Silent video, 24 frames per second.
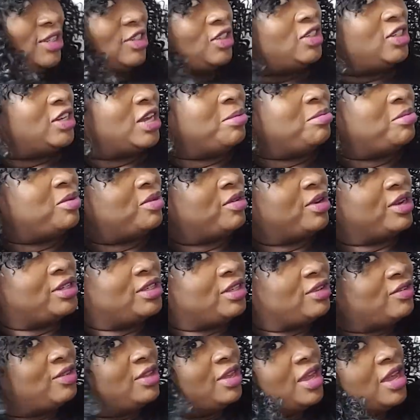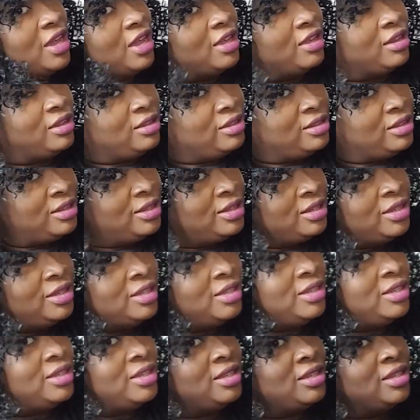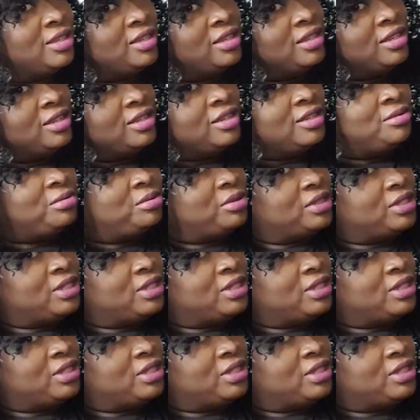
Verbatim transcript: shape the rest of the hair put